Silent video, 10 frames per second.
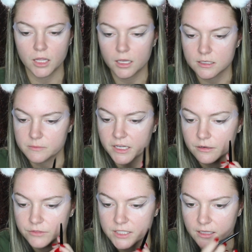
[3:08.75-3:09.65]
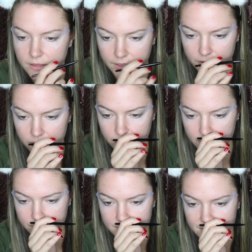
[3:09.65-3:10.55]
as my everyday liner when
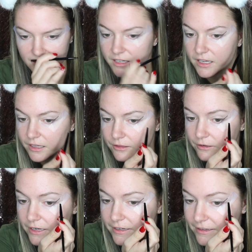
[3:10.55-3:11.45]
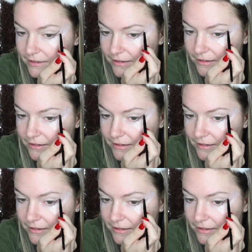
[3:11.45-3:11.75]
I was in like 8th grade.